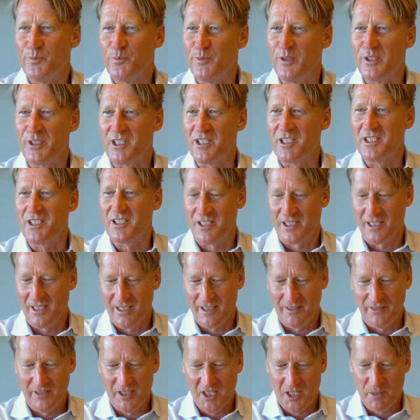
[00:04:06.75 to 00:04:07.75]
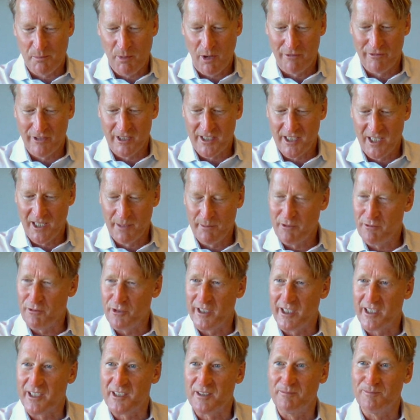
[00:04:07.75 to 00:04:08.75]
this is perfect timing for
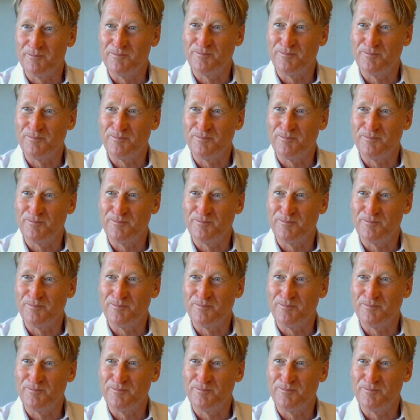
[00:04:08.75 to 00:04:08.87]
that.